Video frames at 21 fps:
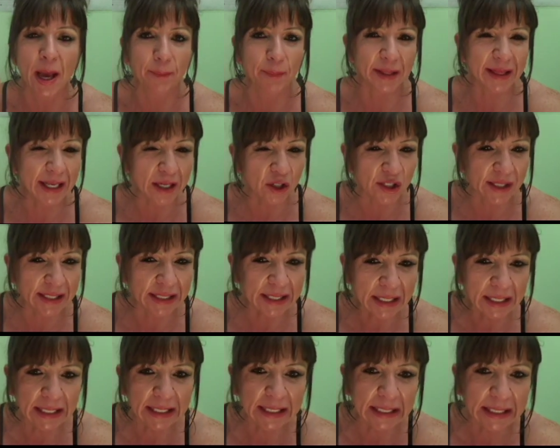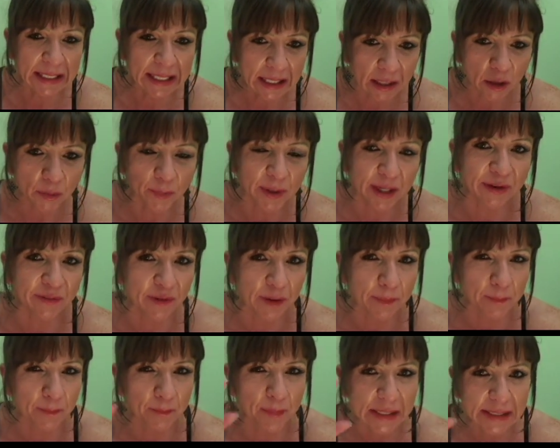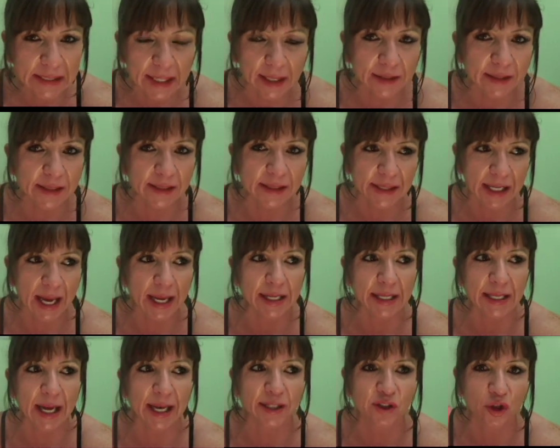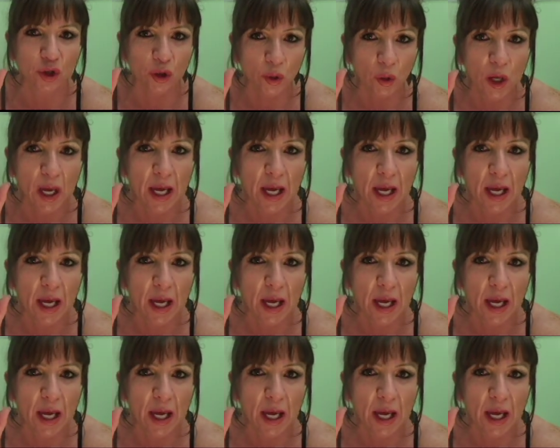but there's still a little bit of a misunderstanding as to